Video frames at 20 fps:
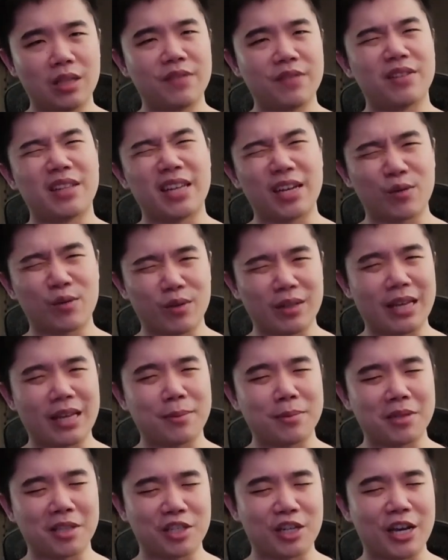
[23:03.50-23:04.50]
Leave a like, really
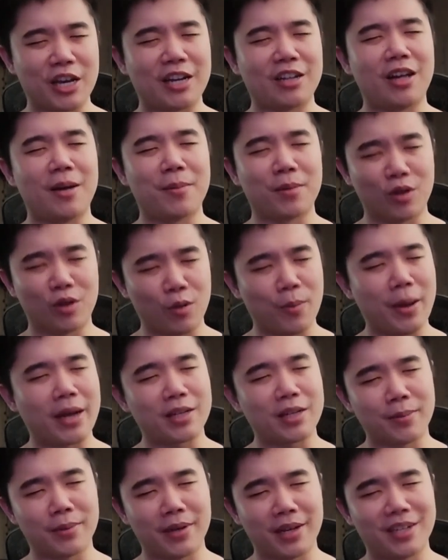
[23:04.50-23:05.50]
helps the channel. I'm going to go
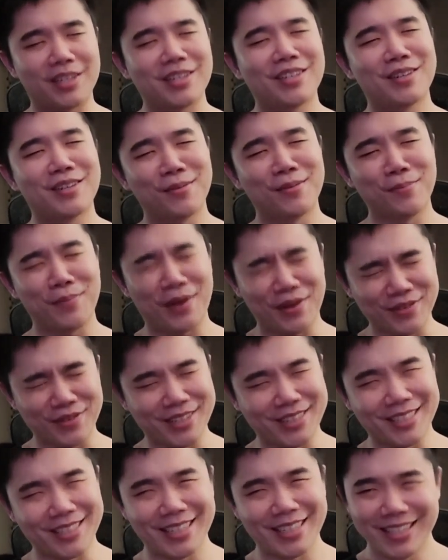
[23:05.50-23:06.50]
back to bed. Bye,
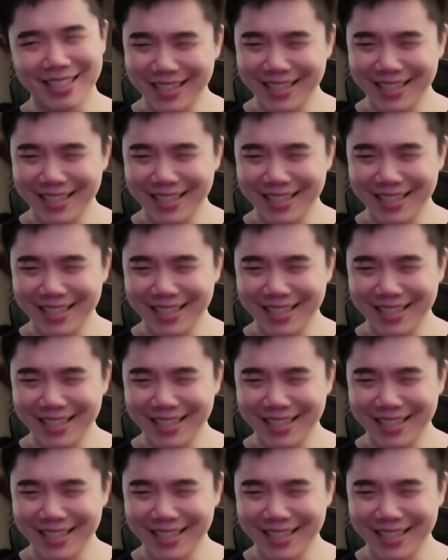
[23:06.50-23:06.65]
friends.